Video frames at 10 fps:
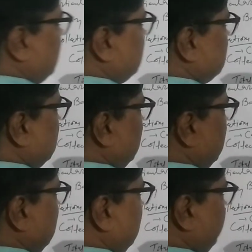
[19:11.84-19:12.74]

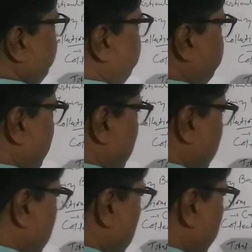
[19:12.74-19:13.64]
say
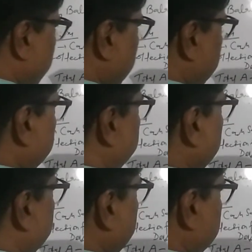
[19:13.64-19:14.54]
you are making
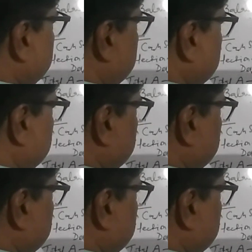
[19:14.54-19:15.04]
payments